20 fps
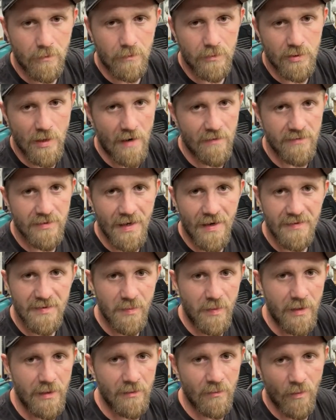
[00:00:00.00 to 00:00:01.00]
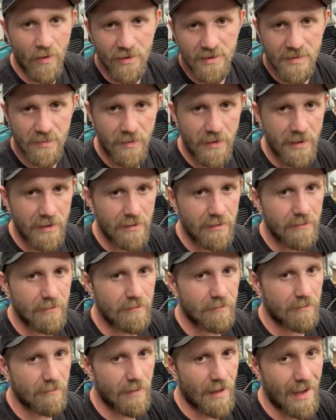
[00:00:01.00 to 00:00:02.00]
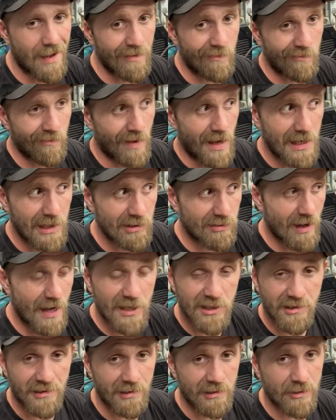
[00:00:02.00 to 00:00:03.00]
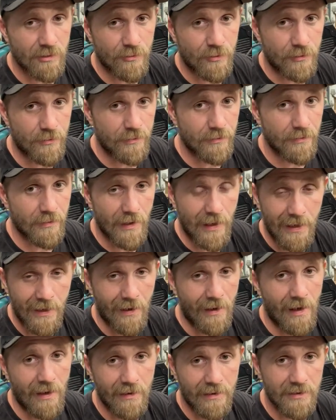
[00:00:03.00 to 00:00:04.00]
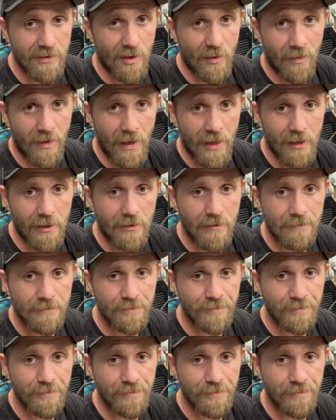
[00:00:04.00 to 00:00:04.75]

drive shaft speed and wheel speed and make traction control in a Holly Terminator.